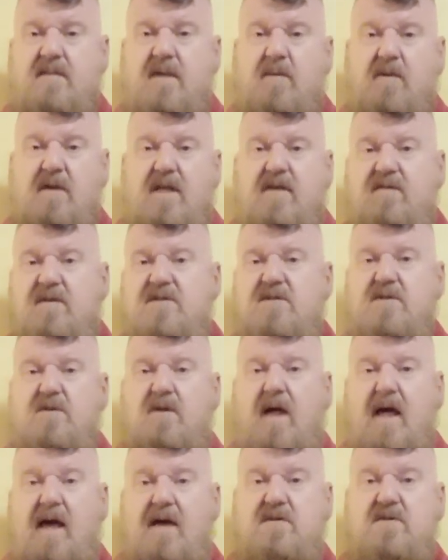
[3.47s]
I want to give you this
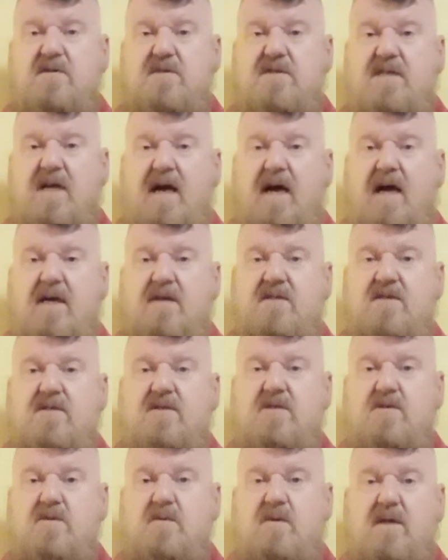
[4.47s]
little
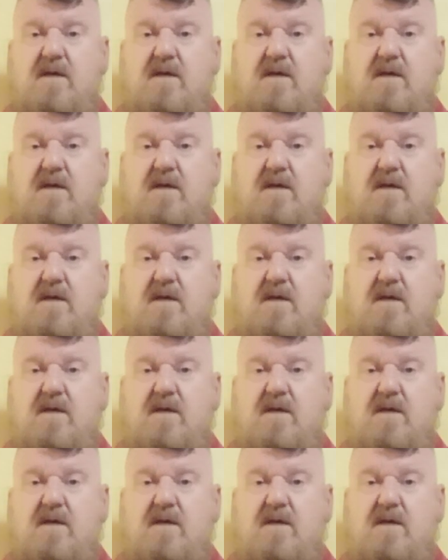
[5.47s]
exercise to